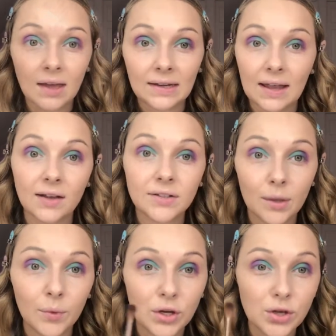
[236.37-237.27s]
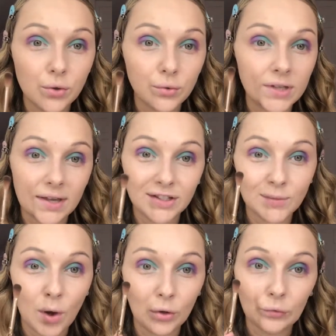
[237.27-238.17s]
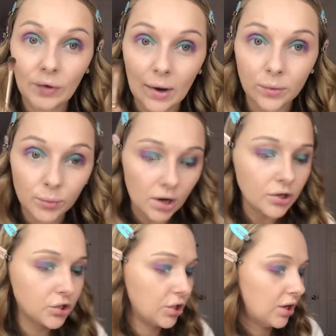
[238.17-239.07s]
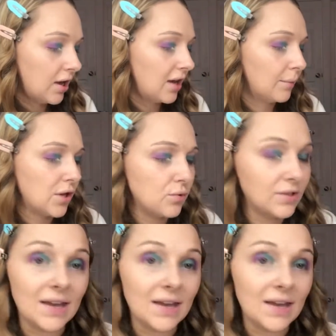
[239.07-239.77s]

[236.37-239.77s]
Next, I'm going to use a small round brush, and I'm going to use that